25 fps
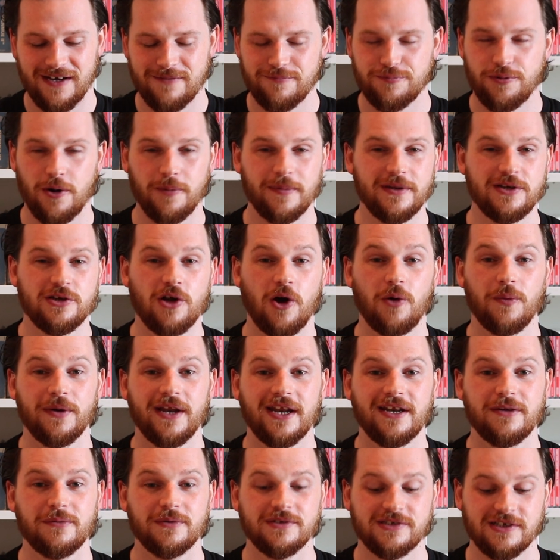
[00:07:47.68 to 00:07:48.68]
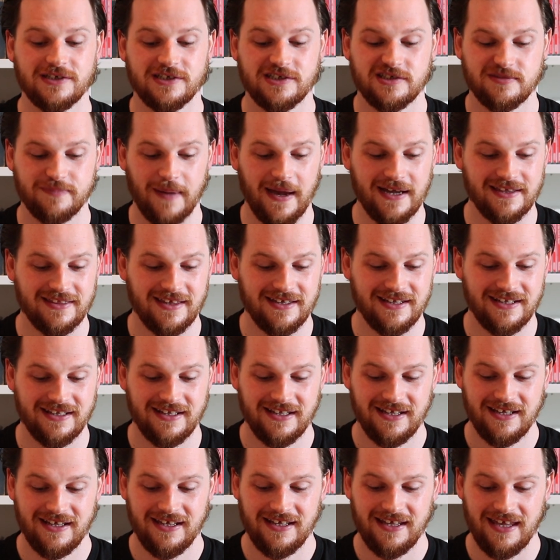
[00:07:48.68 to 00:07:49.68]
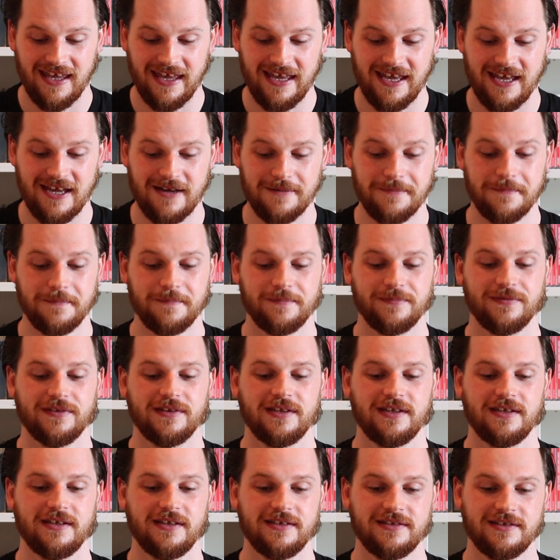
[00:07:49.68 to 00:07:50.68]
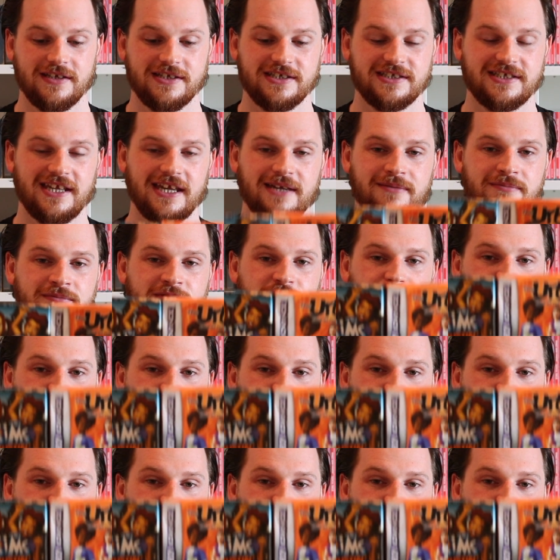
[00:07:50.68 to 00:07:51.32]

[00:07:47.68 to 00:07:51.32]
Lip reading: Probably not what anyone's expecting. The Sims